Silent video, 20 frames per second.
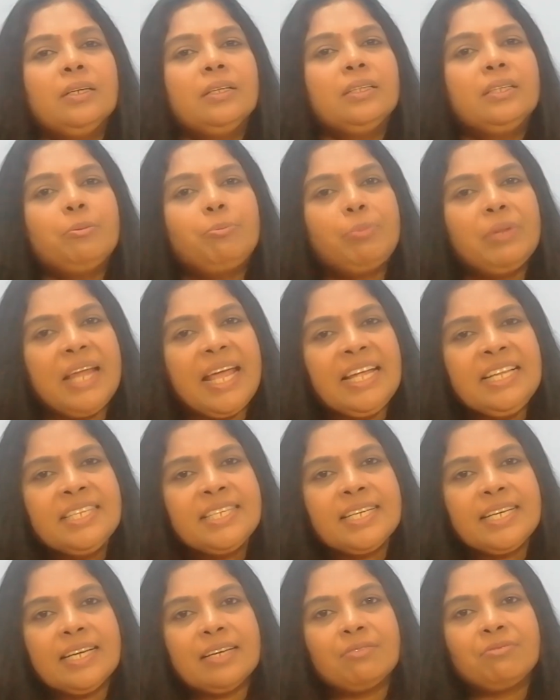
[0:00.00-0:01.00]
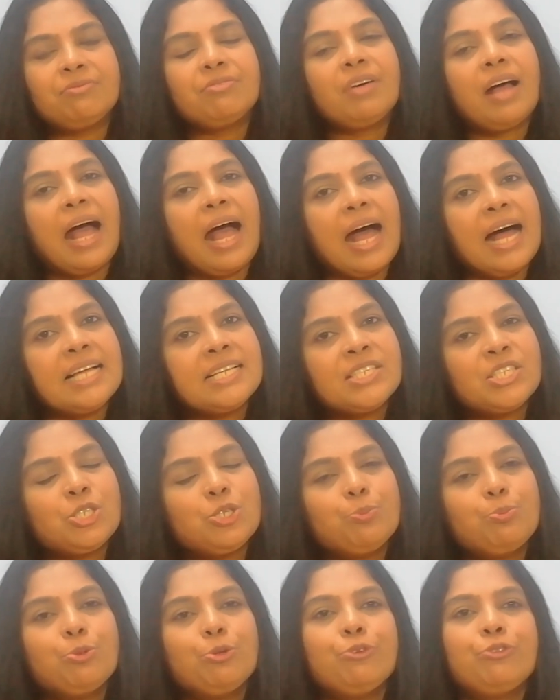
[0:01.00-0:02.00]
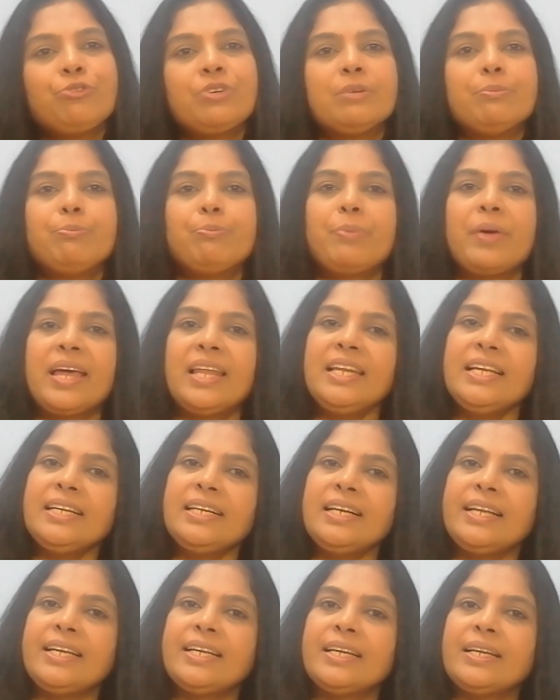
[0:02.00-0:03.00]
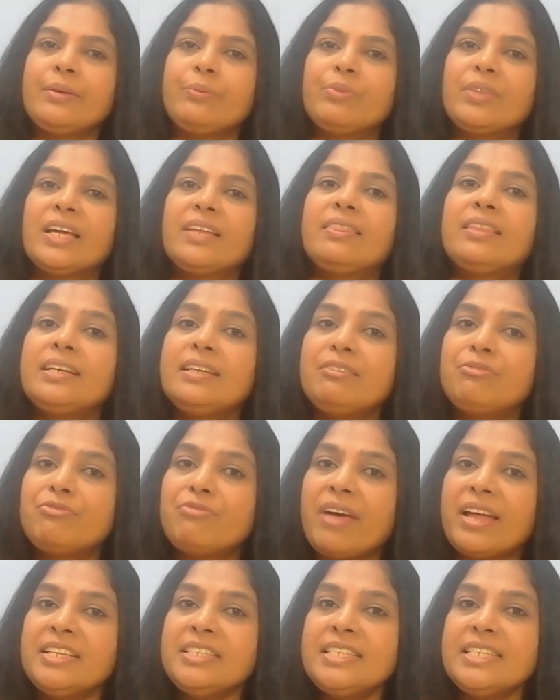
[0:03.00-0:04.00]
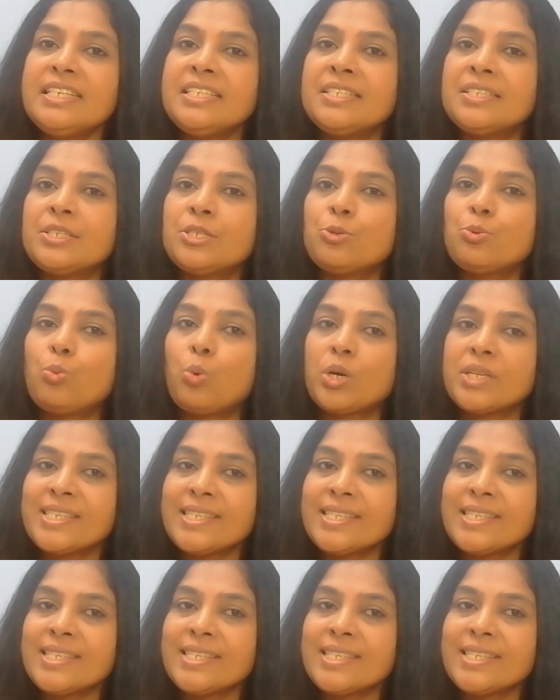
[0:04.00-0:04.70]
The plaintiff has to prove compellingly that the defendant was